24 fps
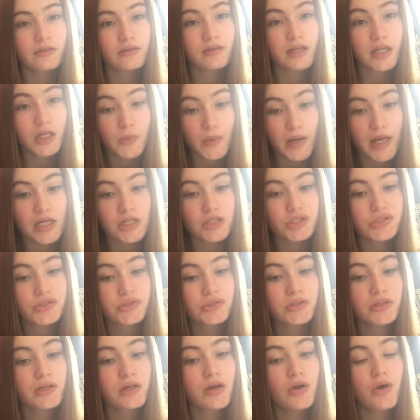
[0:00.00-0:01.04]
the
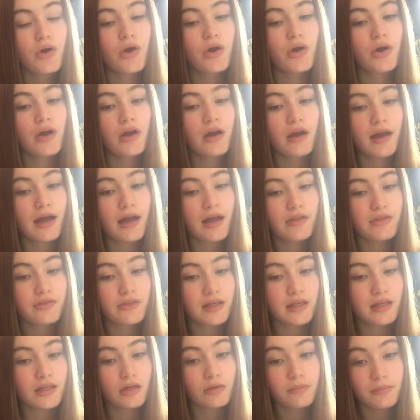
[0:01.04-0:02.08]
equation
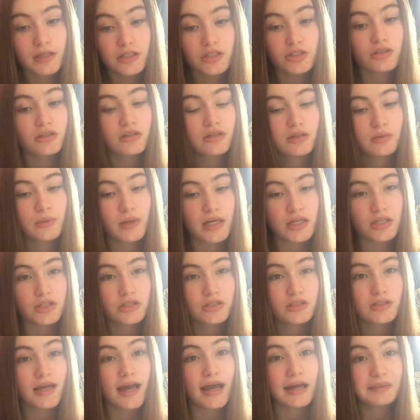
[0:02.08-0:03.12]
the combustion
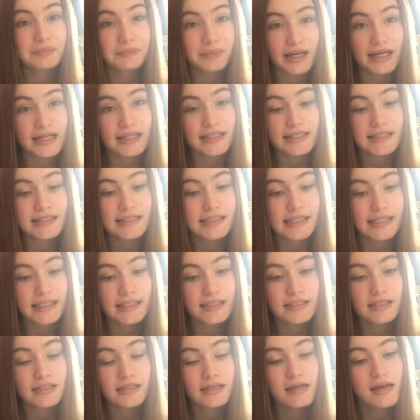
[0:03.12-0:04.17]
equation and balance
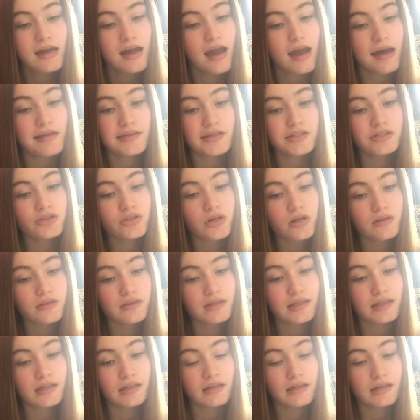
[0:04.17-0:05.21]
it, and then draw
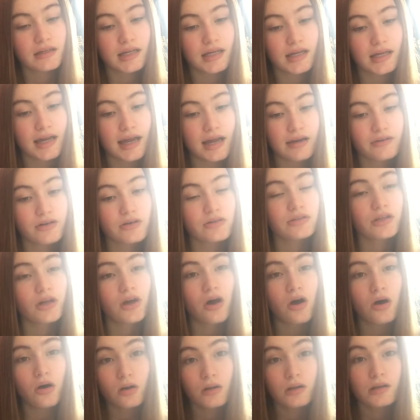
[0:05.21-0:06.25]
the arrows
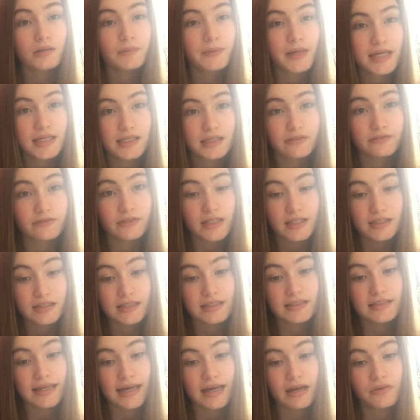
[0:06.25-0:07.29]
all
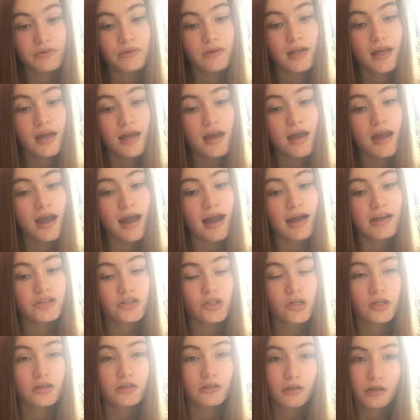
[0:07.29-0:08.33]
facing down and
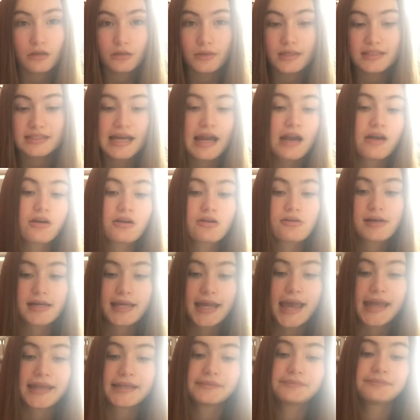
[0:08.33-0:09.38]
draw a clockwise arrow
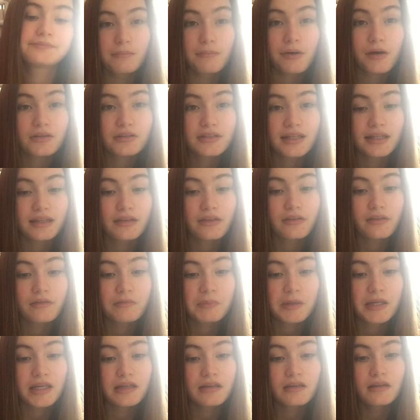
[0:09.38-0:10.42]
again. Bond
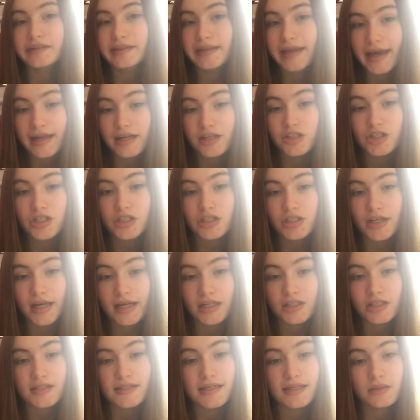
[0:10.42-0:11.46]
enthalpy, the energy
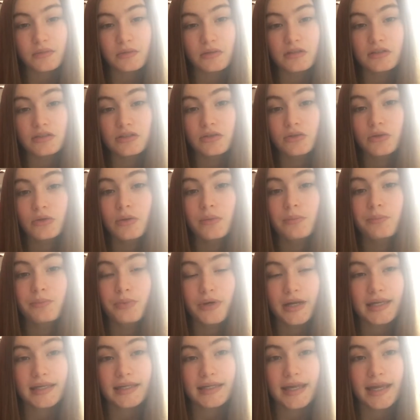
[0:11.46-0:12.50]
change is equal to
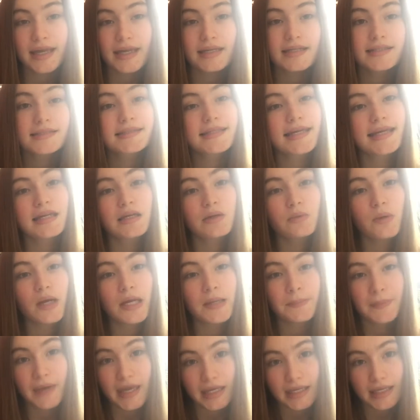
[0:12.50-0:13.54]
breaking, take away,
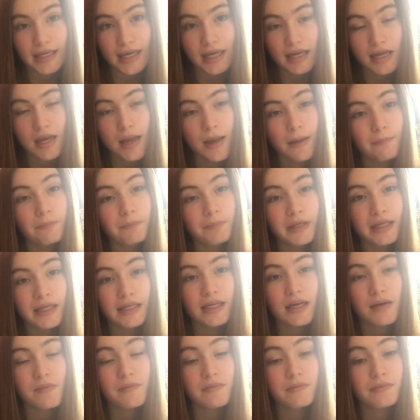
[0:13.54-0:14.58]
making. B
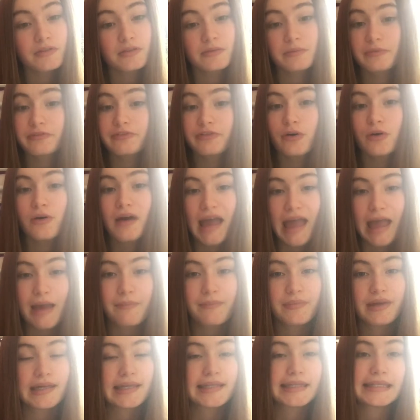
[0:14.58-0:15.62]
comes before M
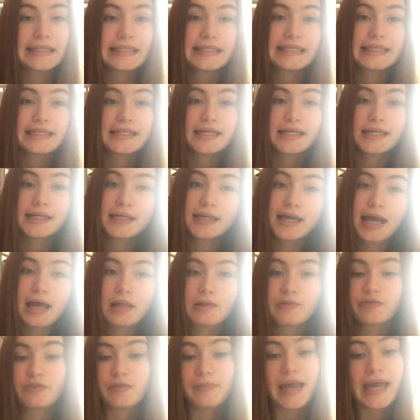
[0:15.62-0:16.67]
in the
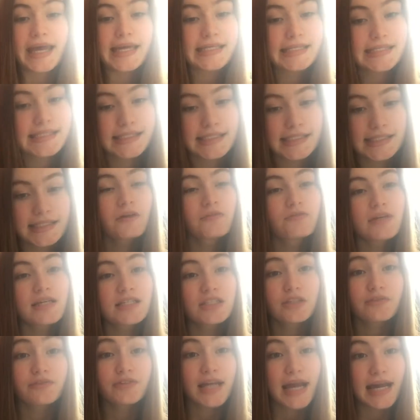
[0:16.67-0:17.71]
alphabet. Rate
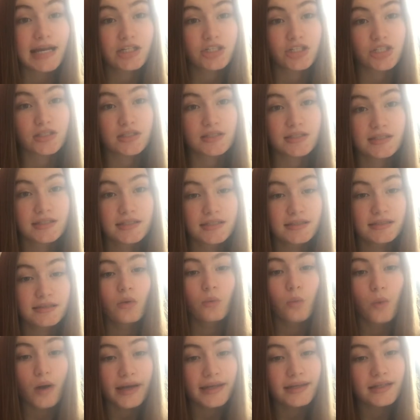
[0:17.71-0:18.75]
of reactions.
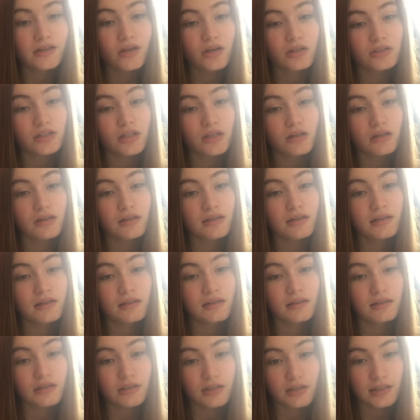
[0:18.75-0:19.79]
Why not
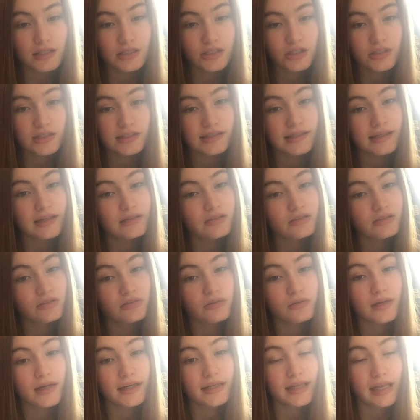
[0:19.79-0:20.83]
all collisions lead to
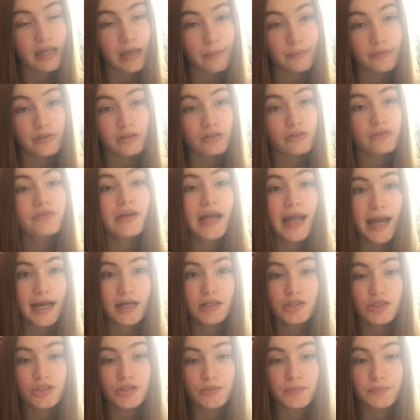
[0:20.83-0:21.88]
a chemical
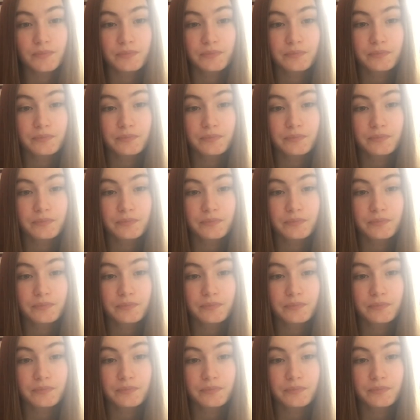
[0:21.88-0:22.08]
reaction?